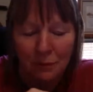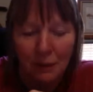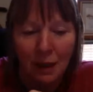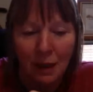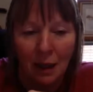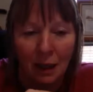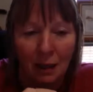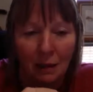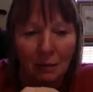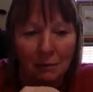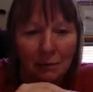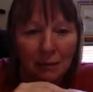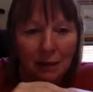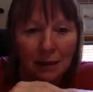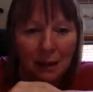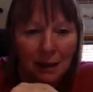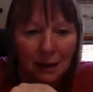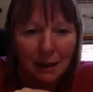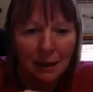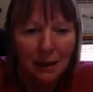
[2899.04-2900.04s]
And,
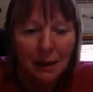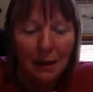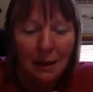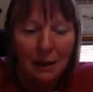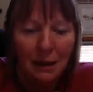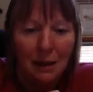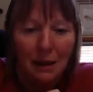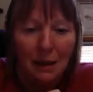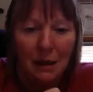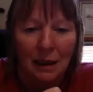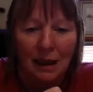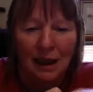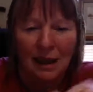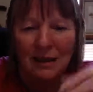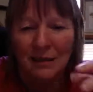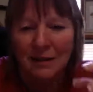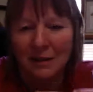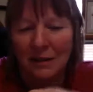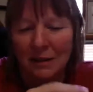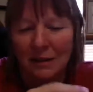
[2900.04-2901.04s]

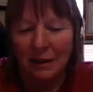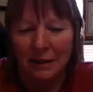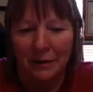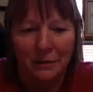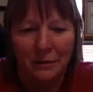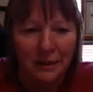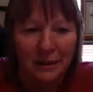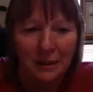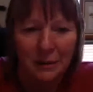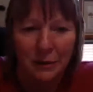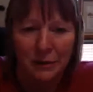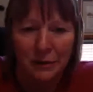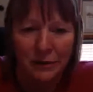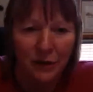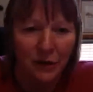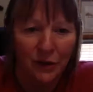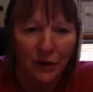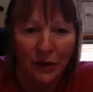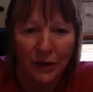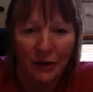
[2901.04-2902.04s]
this was
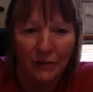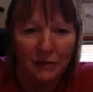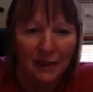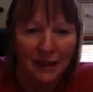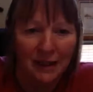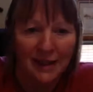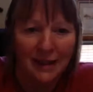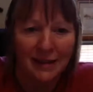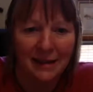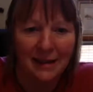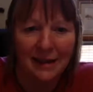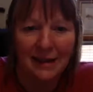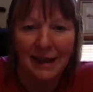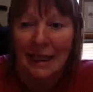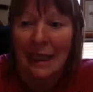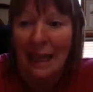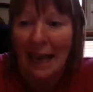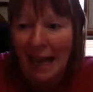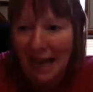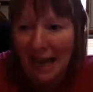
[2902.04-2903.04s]
not an overnight thing
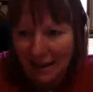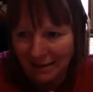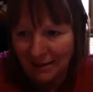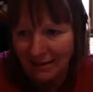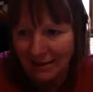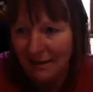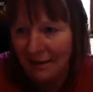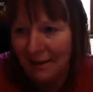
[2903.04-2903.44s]
again.